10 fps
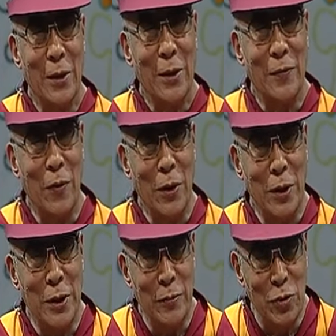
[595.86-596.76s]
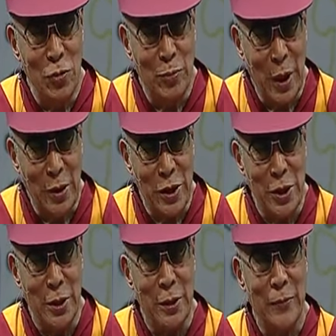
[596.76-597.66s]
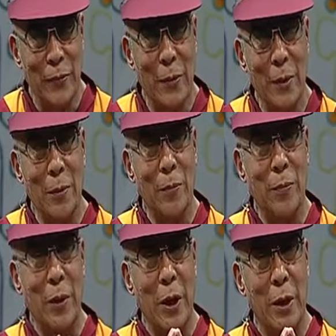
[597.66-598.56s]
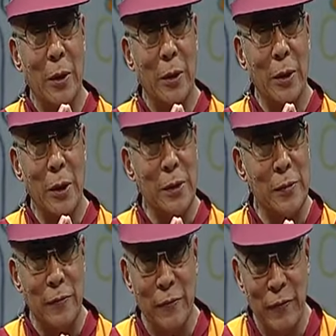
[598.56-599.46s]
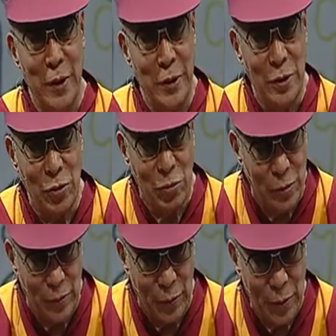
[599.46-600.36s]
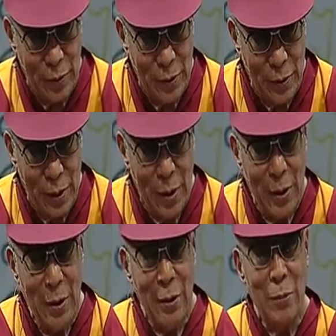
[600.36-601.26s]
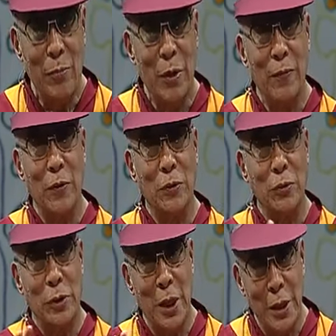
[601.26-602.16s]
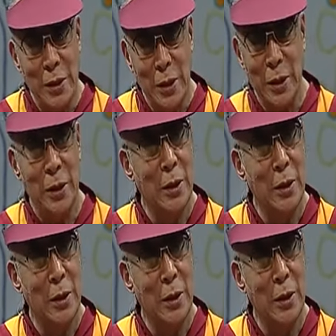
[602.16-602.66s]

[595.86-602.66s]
for individual practitioner, prayer is very useful. But for the society,